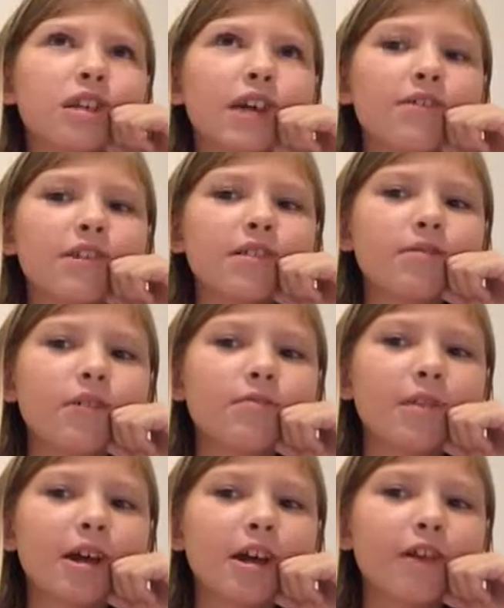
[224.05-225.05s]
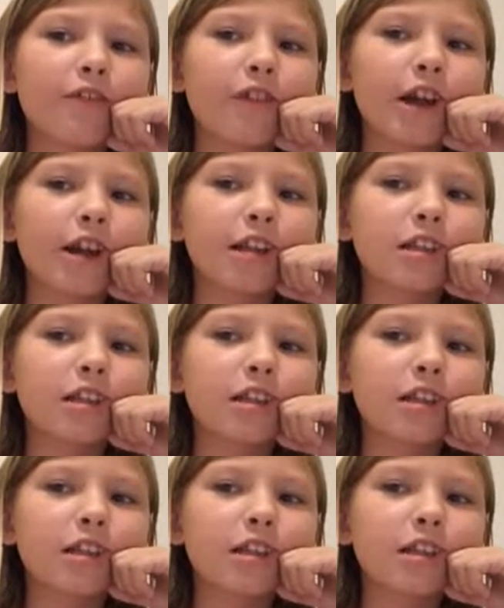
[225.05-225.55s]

7 with my friend